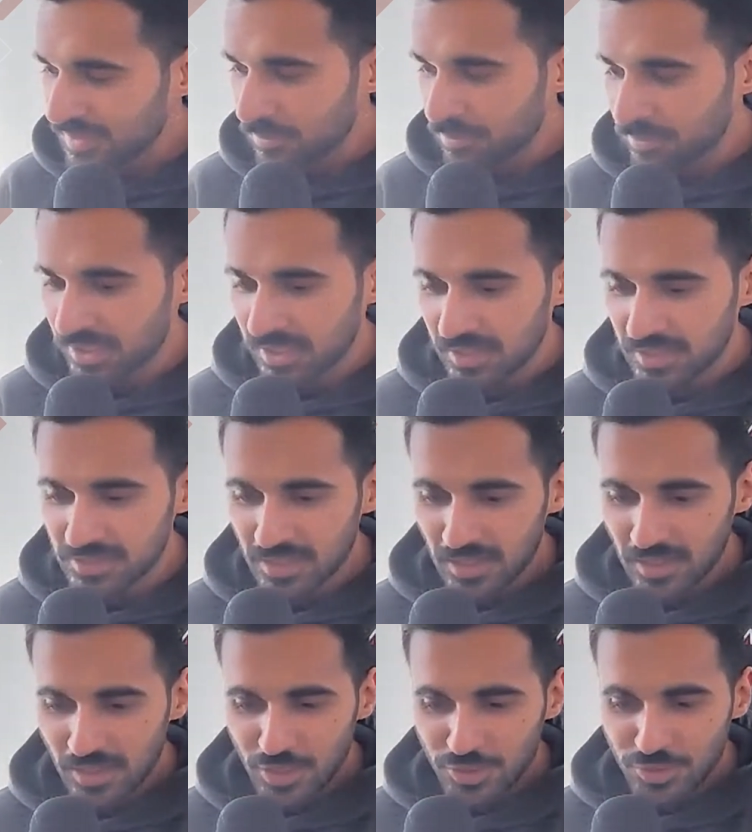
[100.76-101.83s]
because
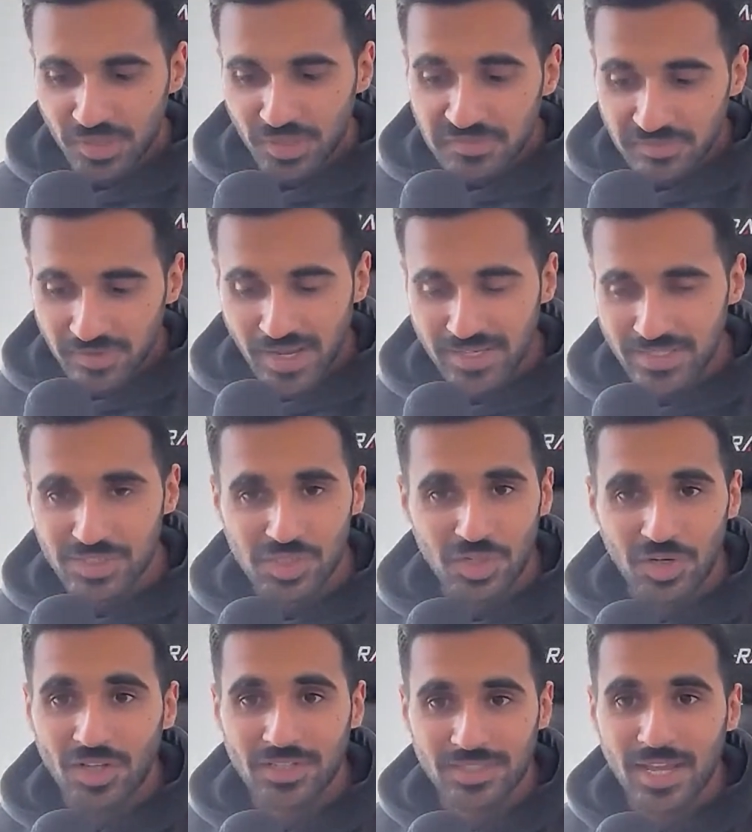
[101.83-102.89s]
you can fast
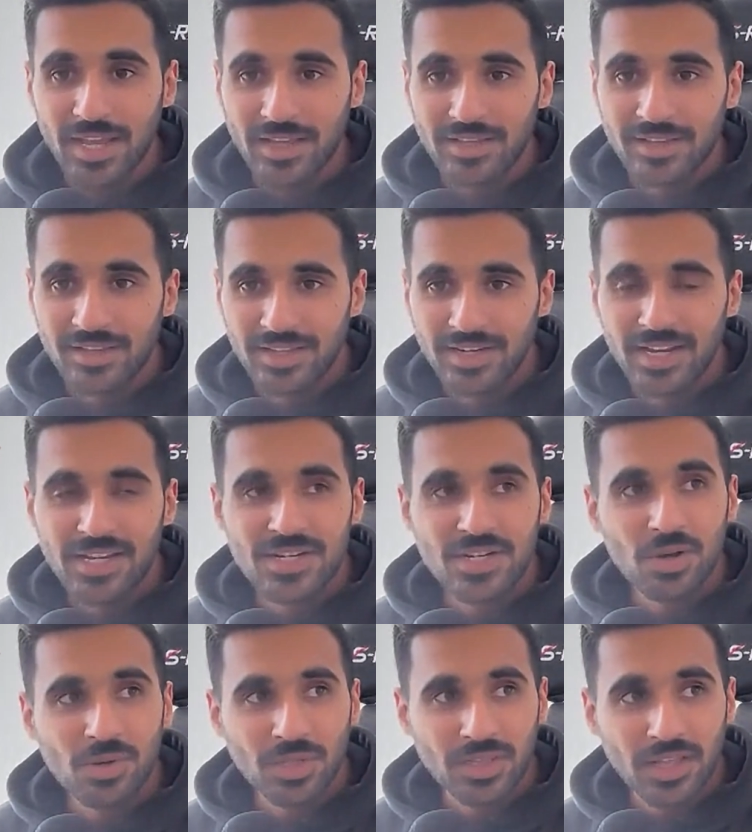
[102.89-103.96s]
all day. And I
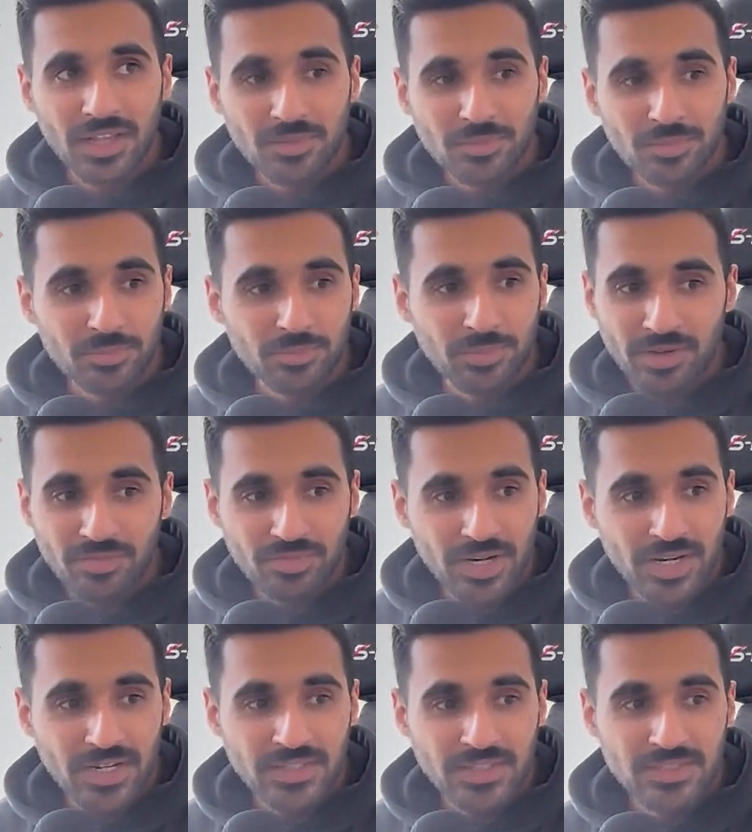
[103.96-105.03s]
know a lot of my
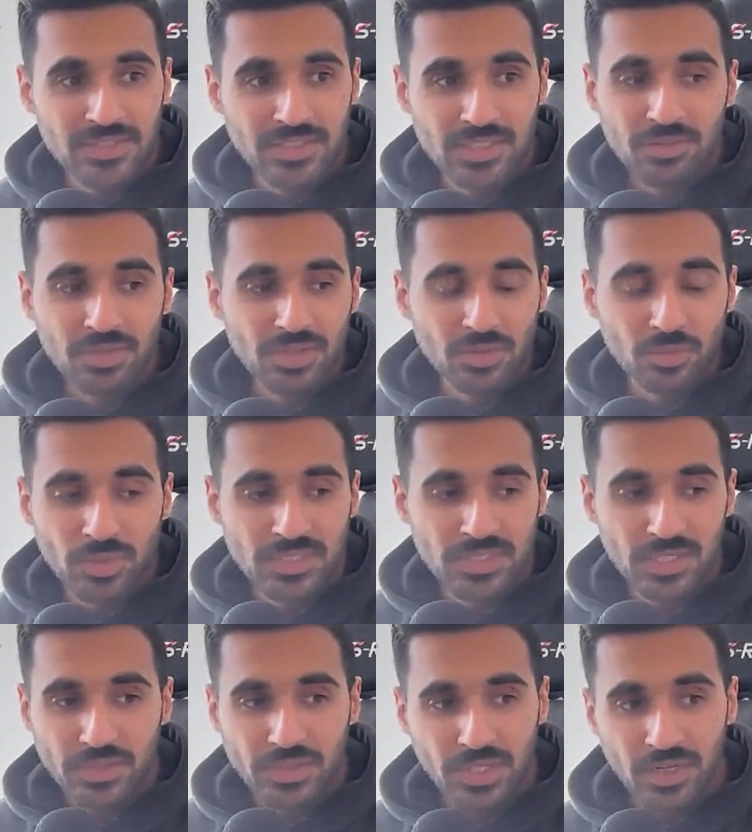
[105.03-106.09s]
friends, even the ones
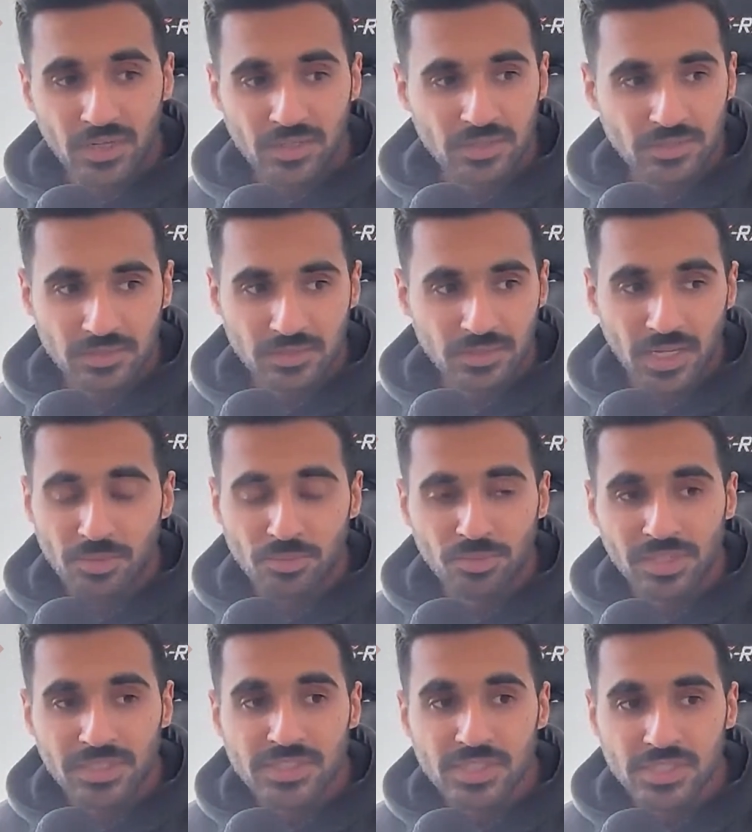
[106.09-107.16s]
that are not
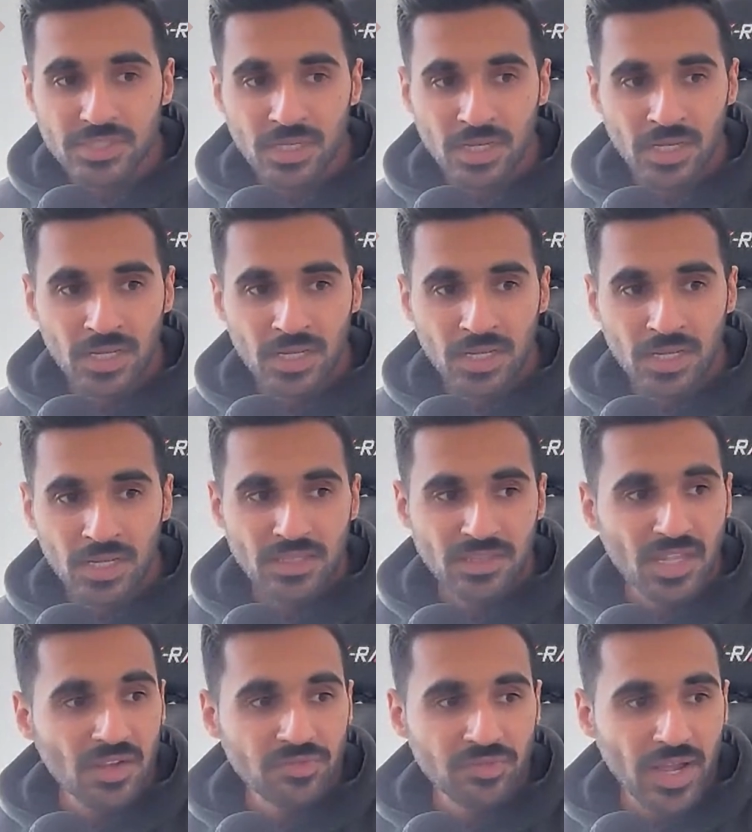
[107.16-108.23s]
religious,
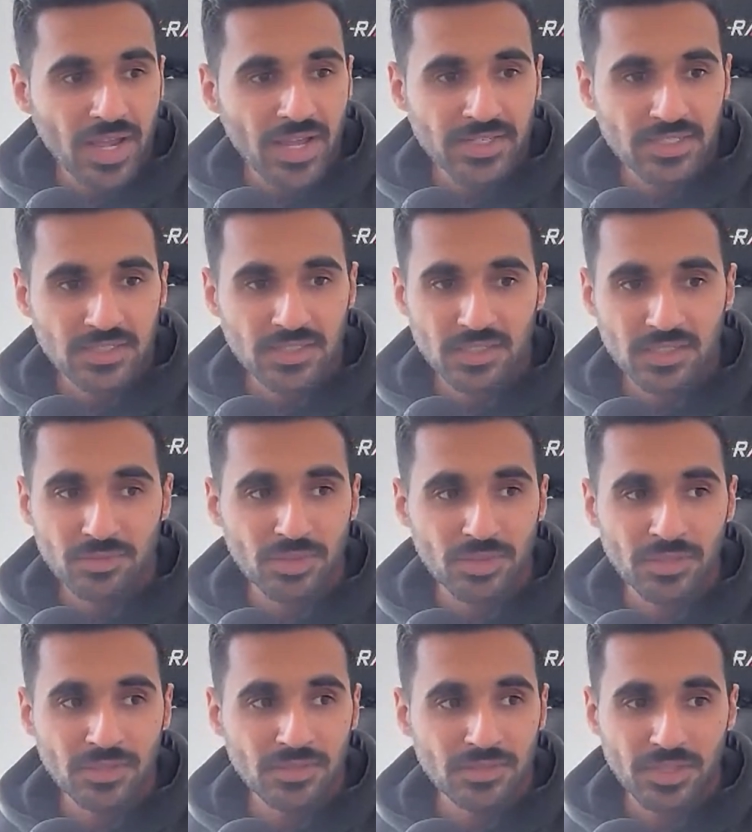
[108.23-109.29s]
they fast
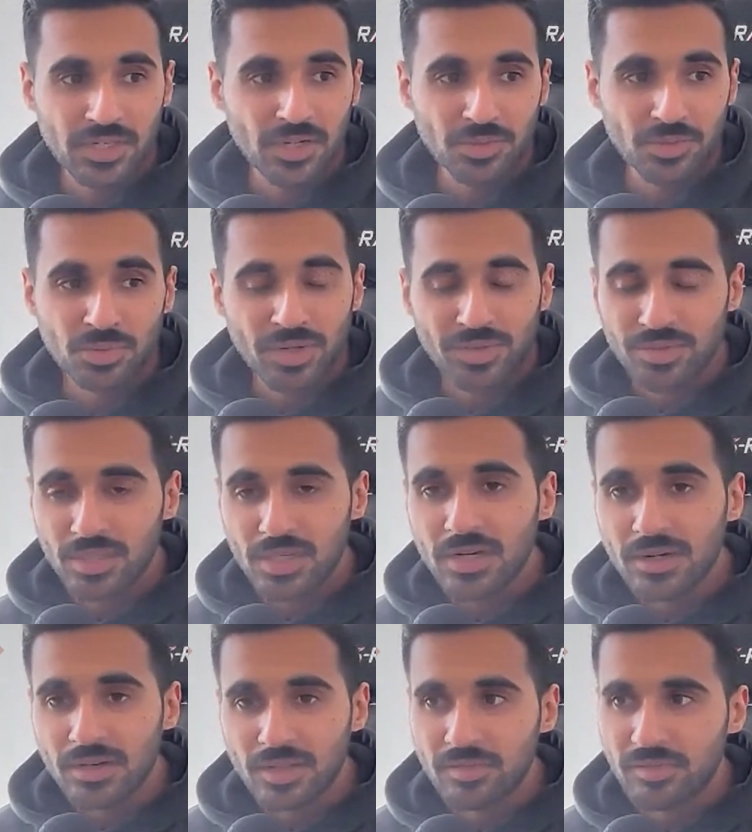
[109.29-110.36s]
even, throughout the
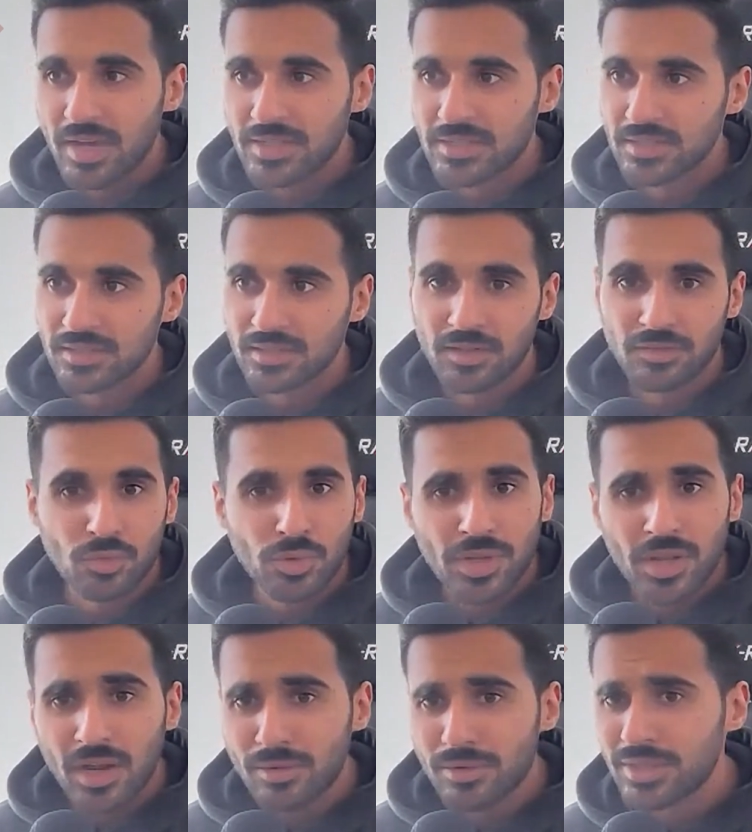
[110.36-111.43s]
year. They're fasting like
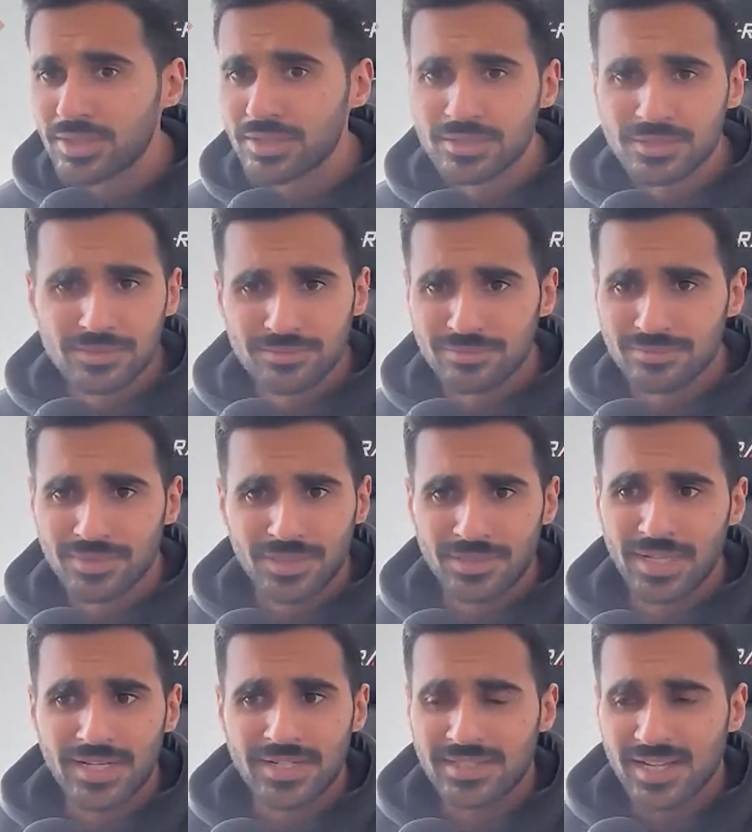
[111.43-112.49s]
40 hours
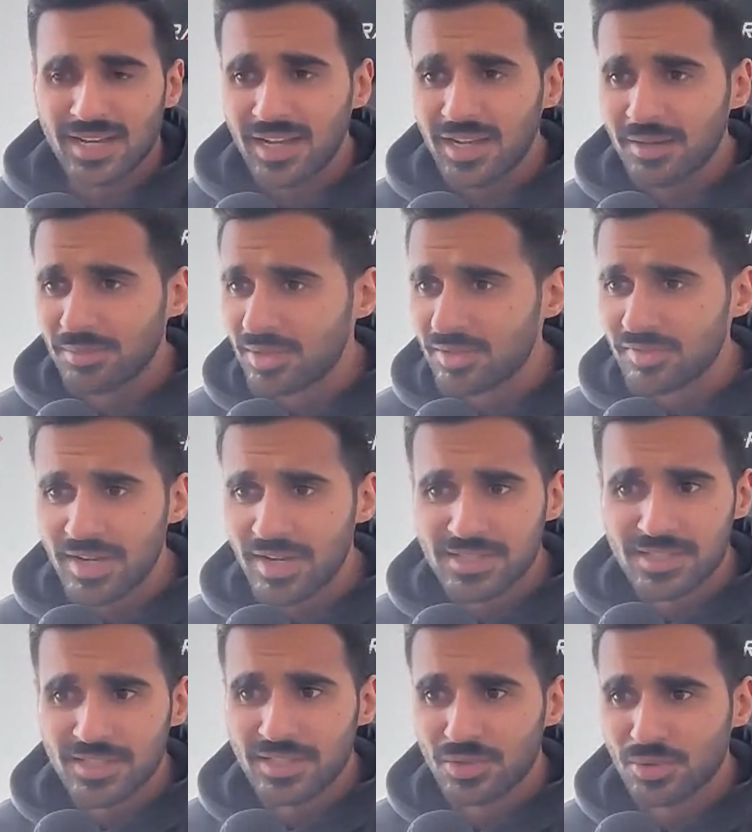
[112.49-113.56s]
at a time. They're
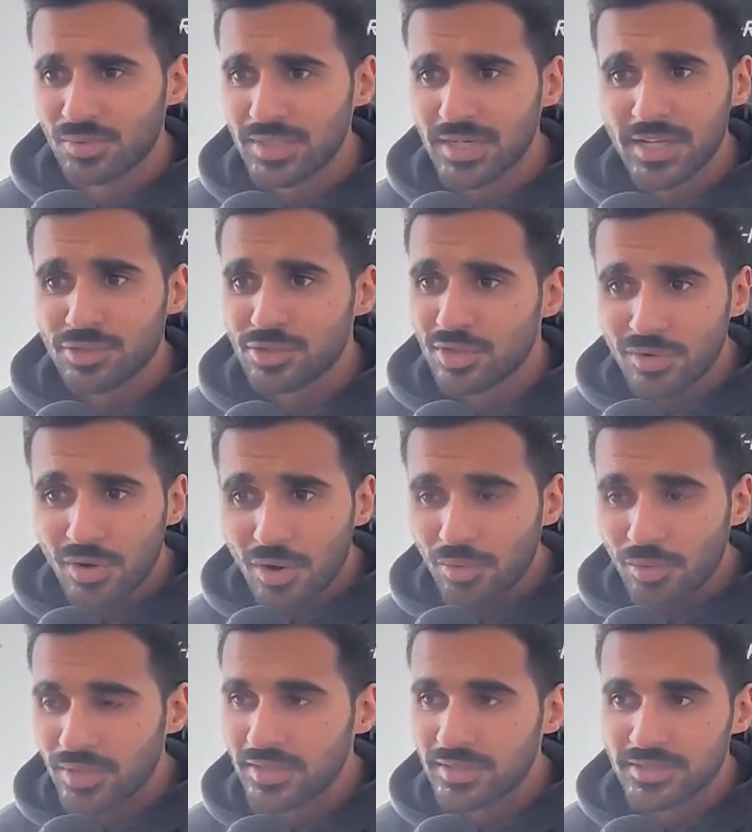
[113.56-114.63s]
fasting 3 days in a
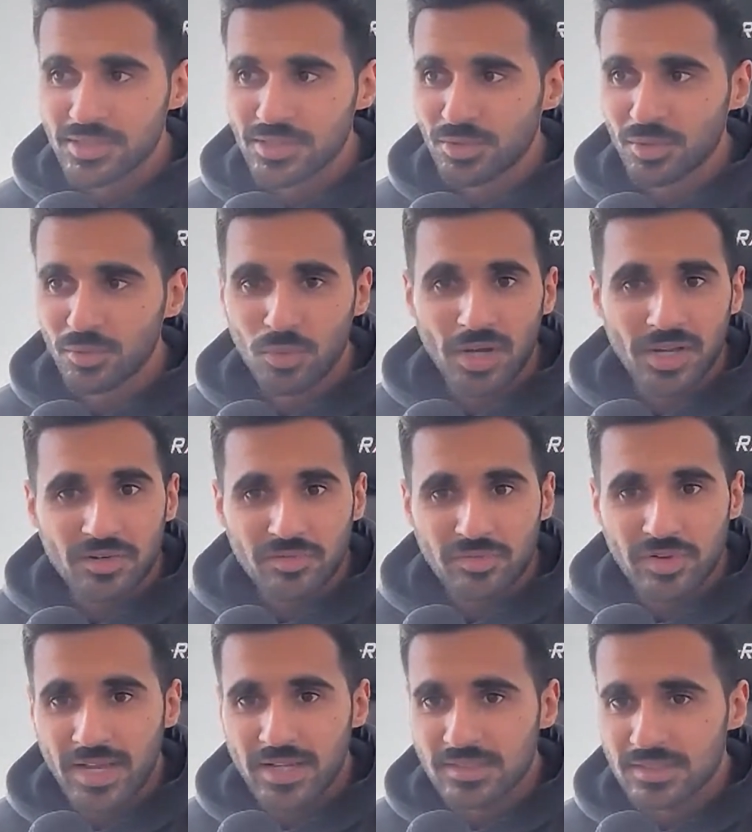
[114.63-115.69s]
row and they're just doing water
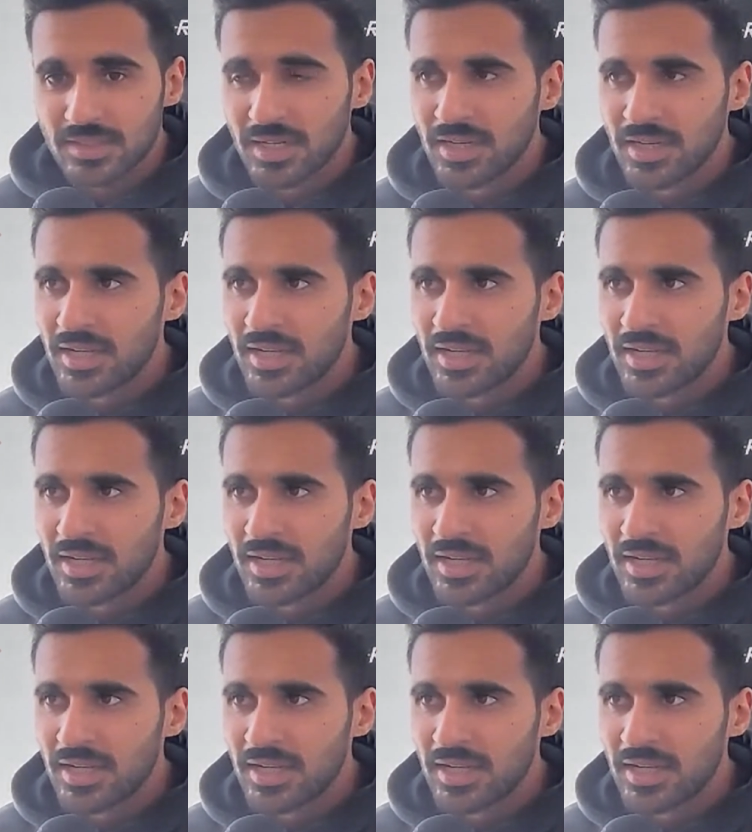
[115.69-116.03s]
fasts.